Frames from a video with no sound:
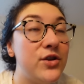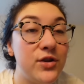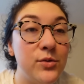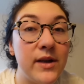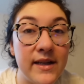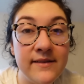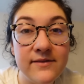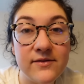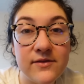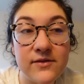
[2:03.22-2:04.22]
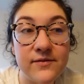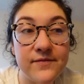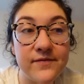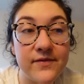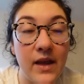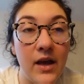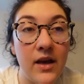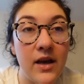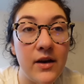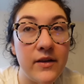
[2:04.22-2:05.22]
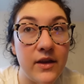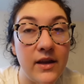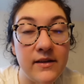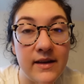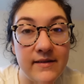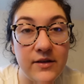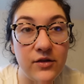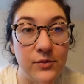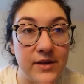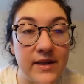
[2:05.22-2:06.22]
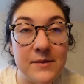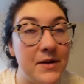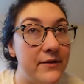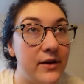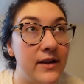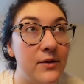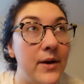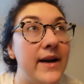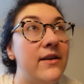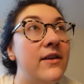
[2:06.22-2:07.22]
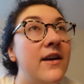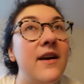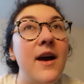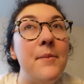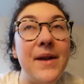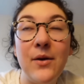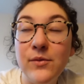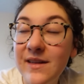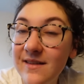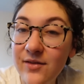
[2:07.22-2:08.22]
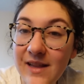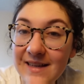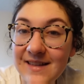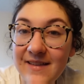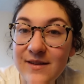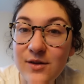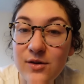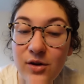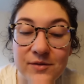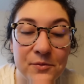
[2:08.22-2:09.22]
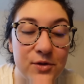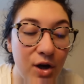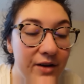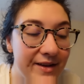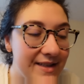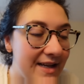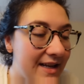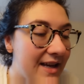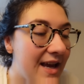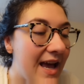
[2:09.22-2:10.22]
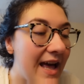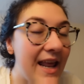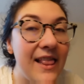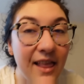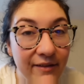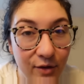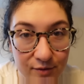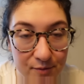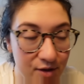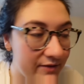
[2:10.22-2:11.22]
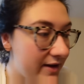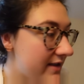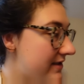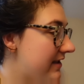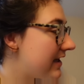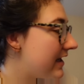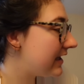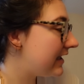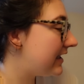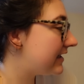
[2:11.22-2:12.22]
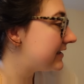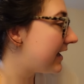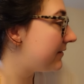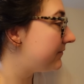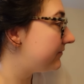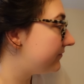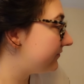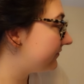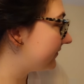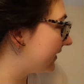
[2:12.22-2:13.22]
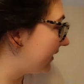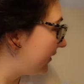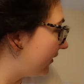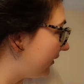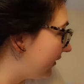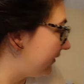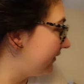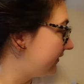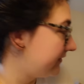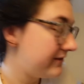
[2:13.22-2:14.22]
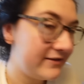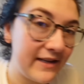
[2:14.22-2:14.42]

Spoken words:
Shogun, the Disney show, which I think has been out for a little while. But I only discovered last night that it's got Cosmo Jarvis in it. And I love Cosmo Jarvis. He is, aww. I